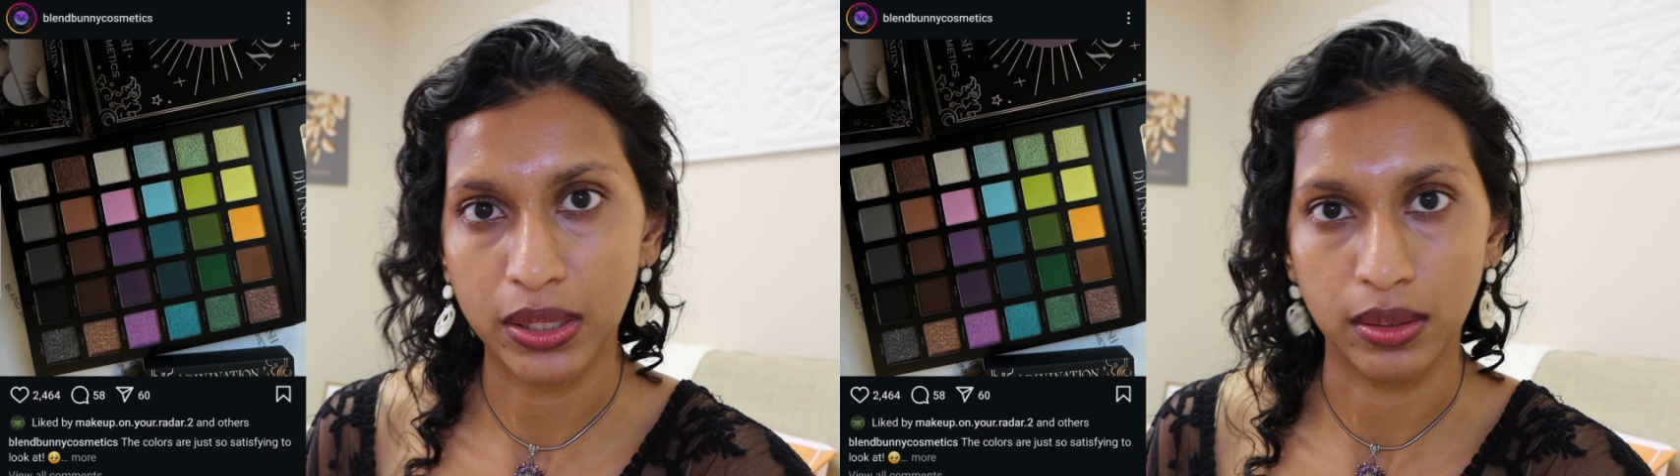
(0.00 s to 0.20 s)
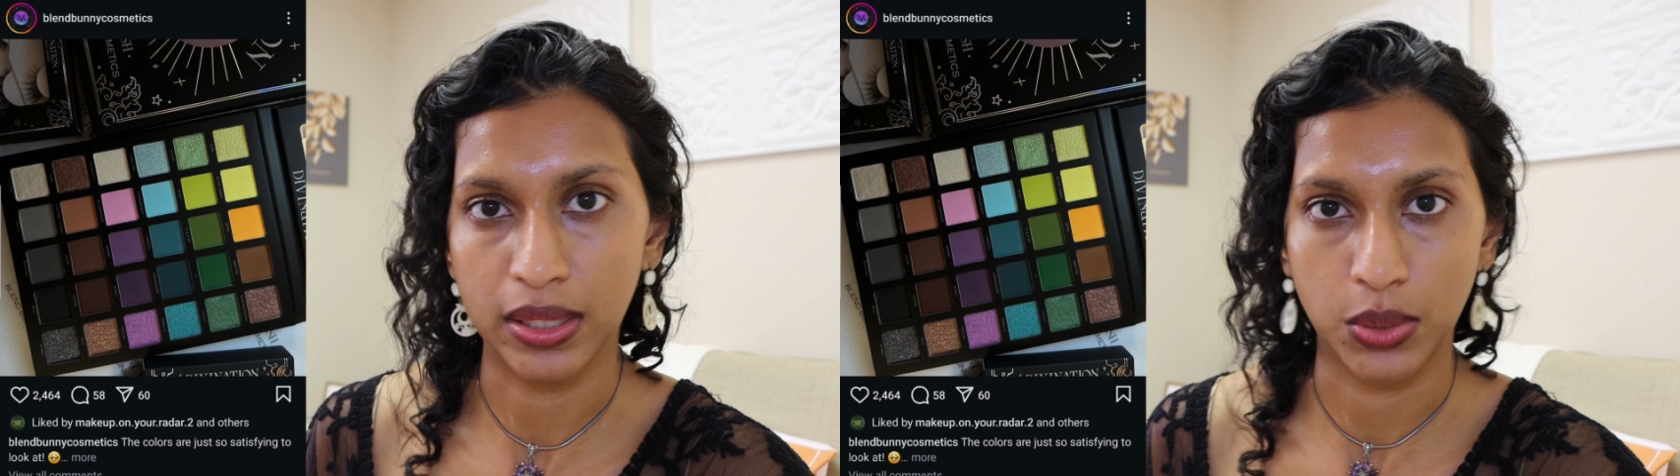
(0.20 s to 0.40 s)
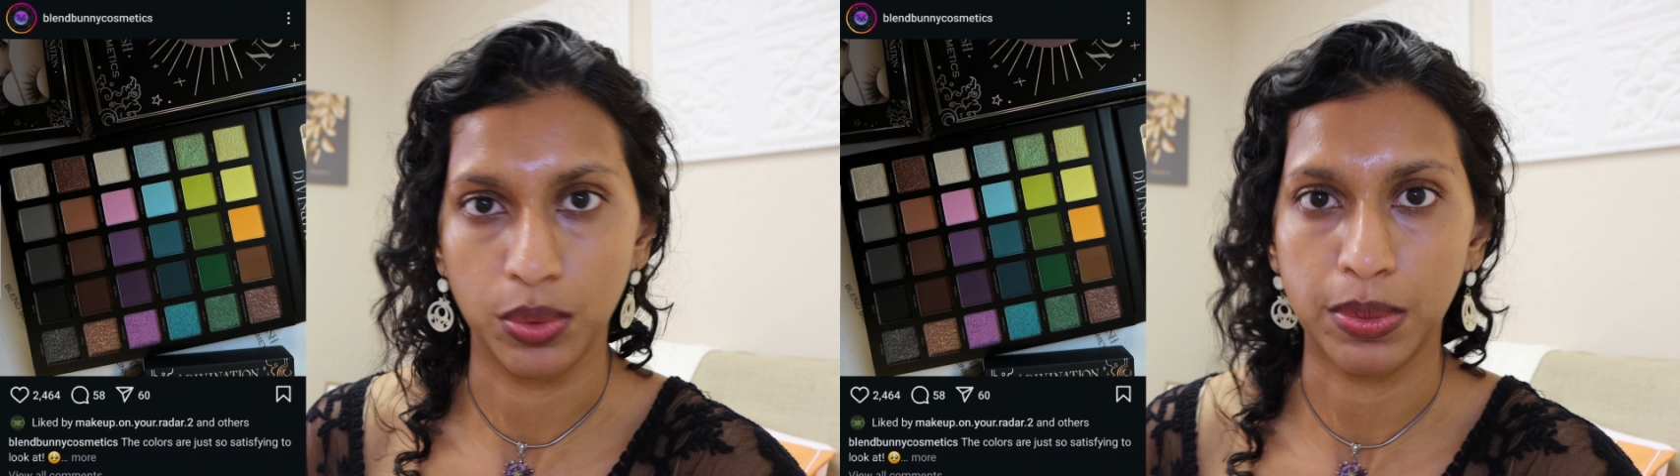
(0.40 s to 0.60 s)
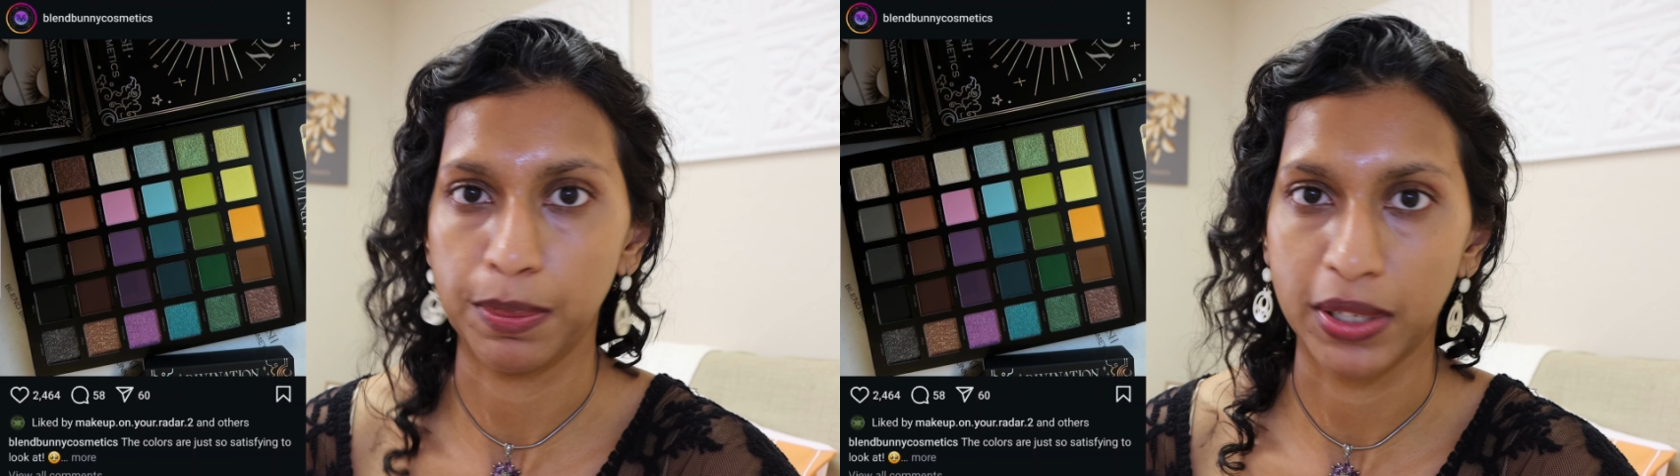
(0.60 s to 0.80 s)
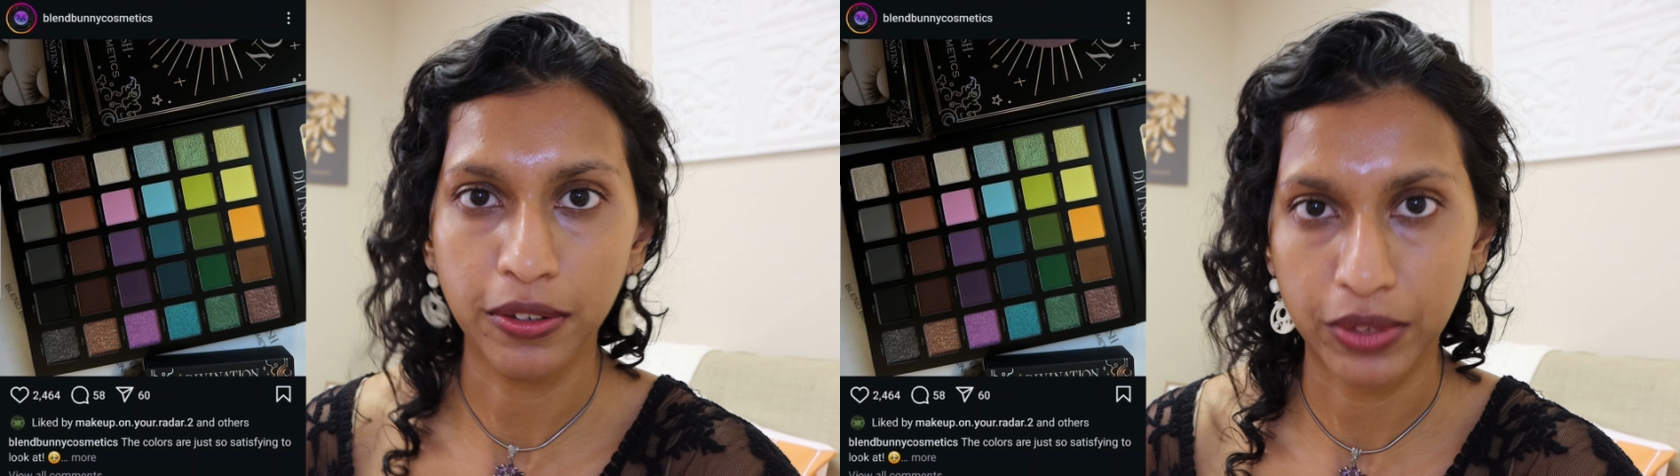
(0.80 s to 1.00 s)
then this would be
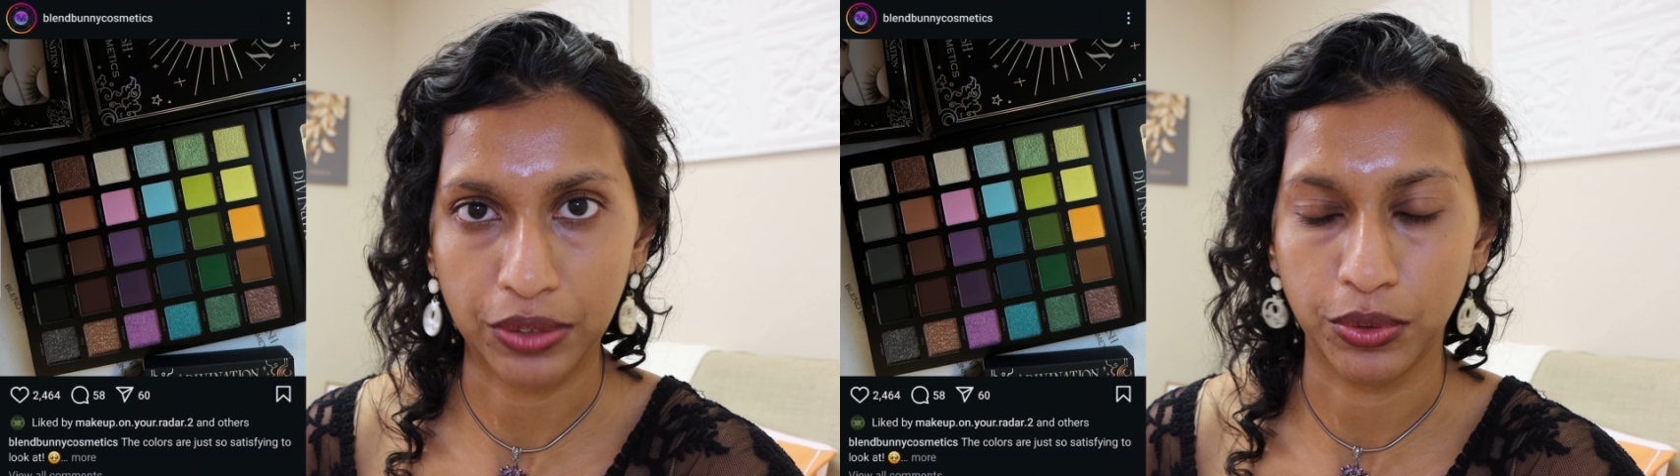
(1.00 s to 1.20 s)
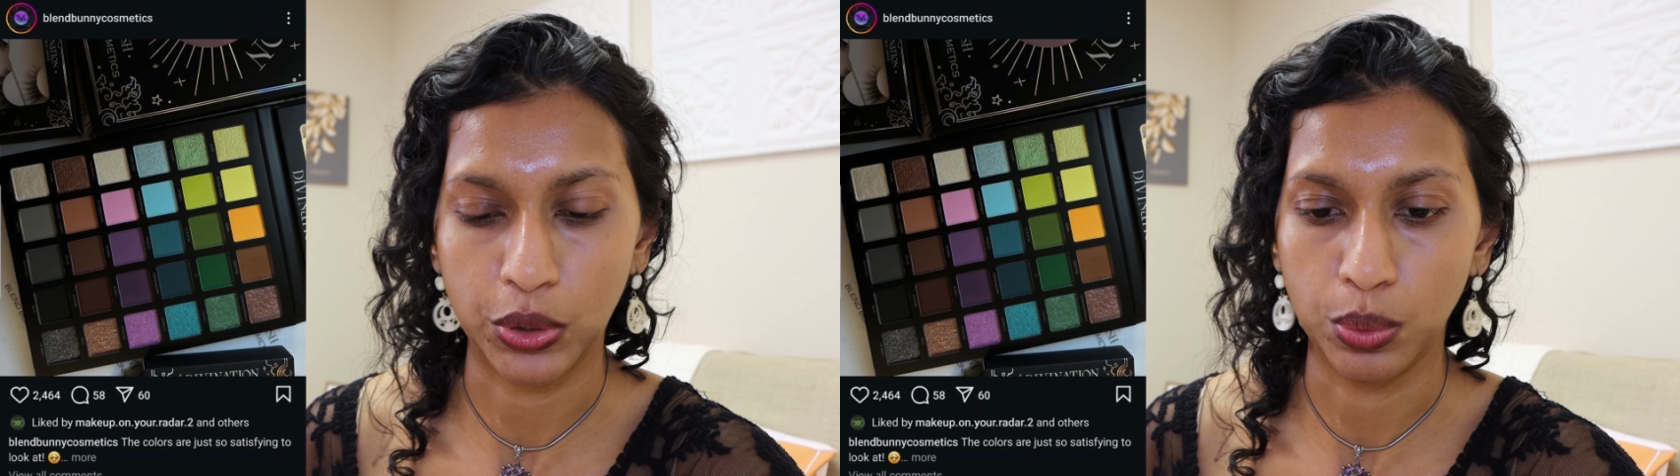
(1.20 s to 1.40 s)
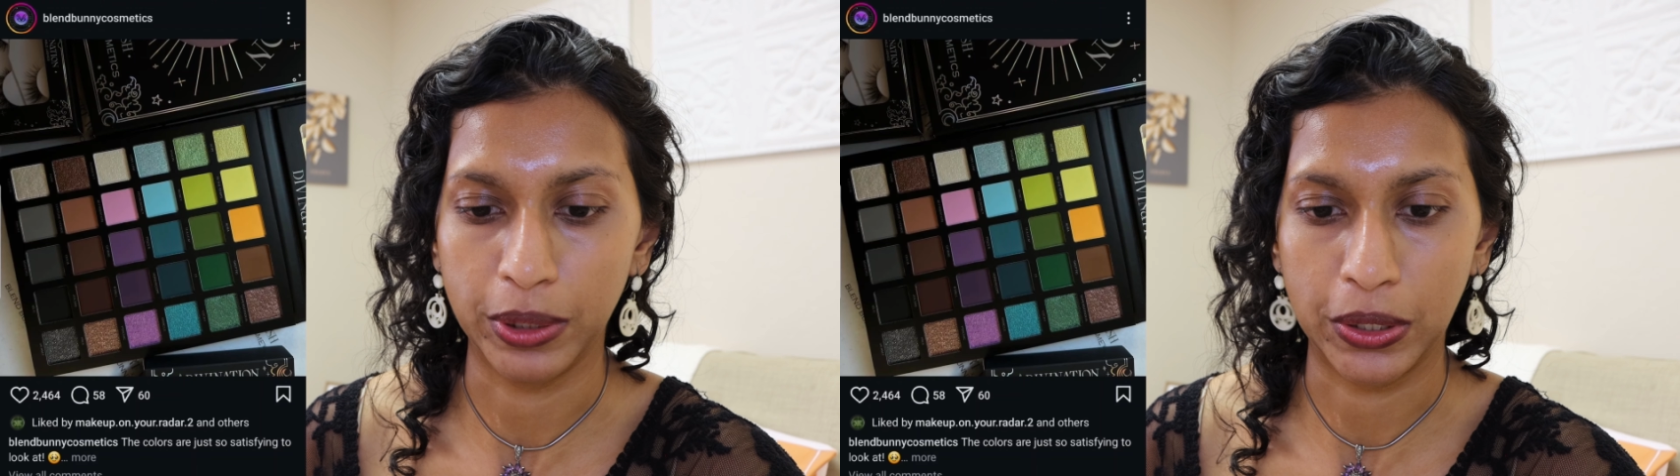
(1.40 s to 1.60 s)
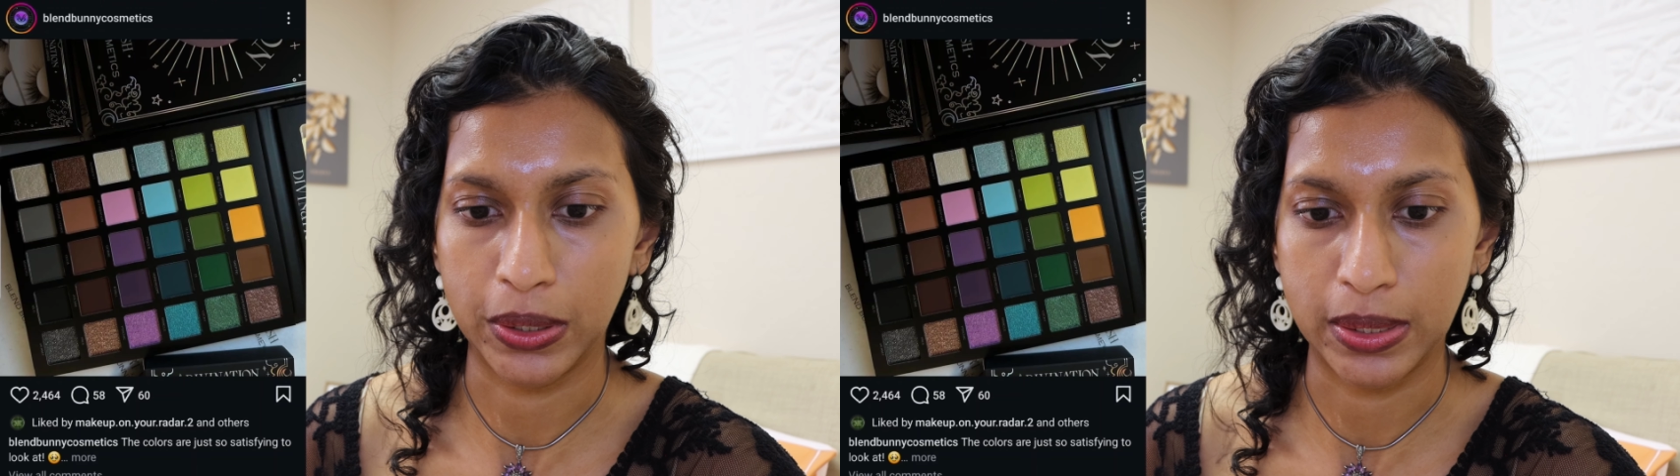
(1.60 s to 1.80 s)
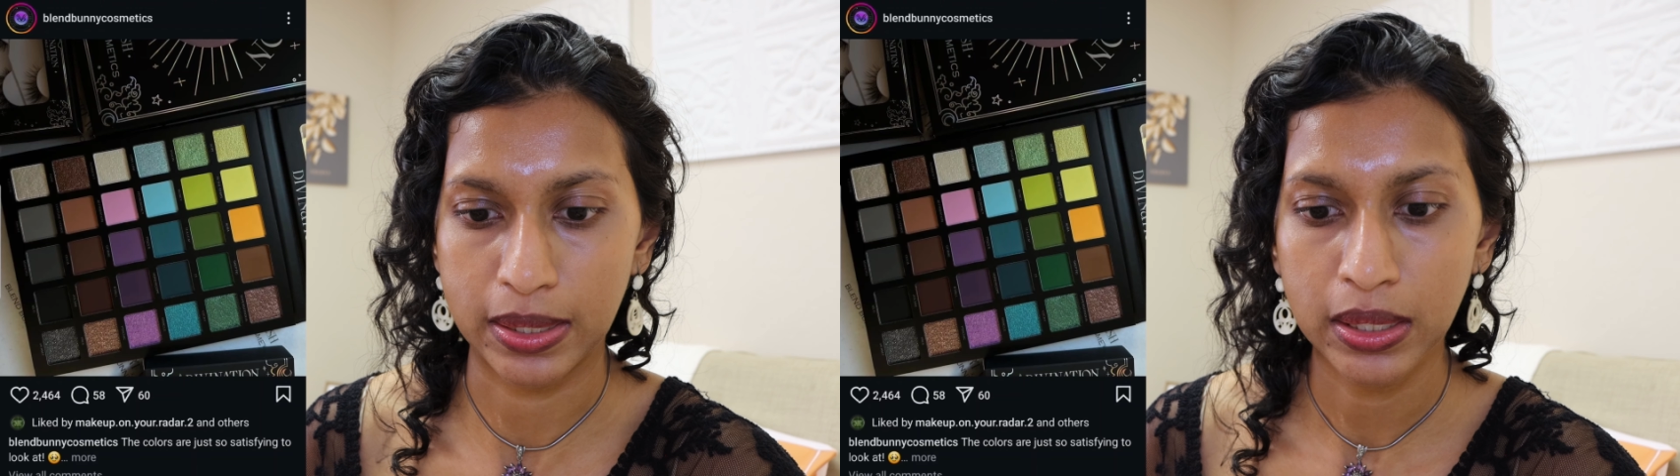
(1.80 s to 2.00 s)
perfect for you
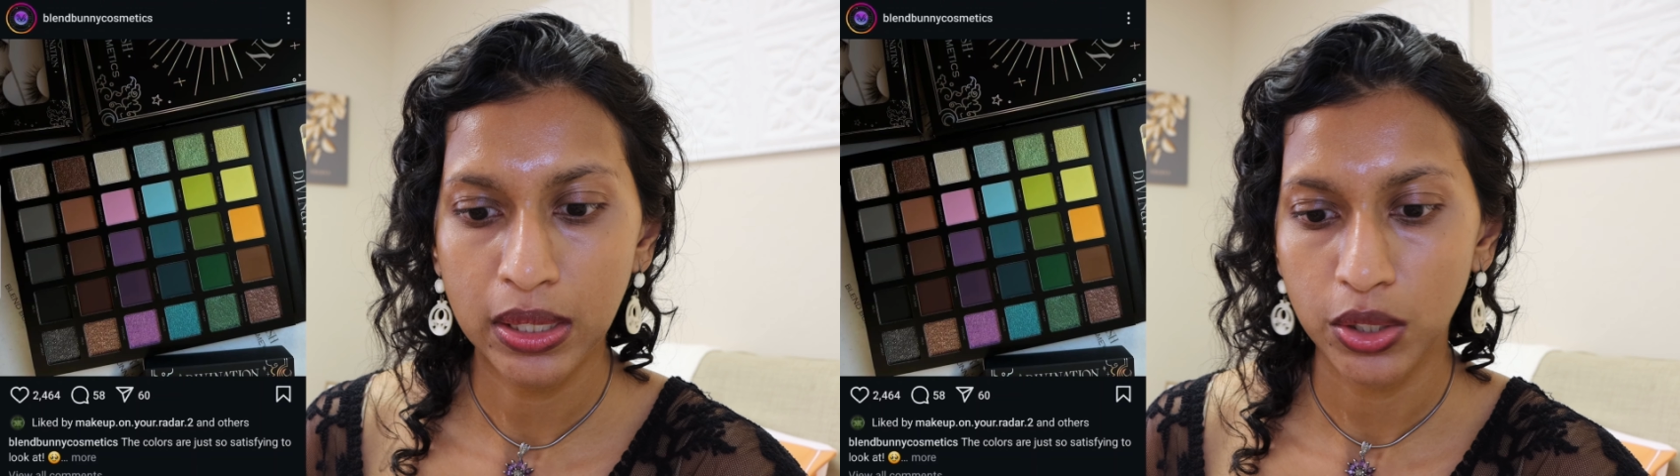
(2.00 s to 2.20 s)
because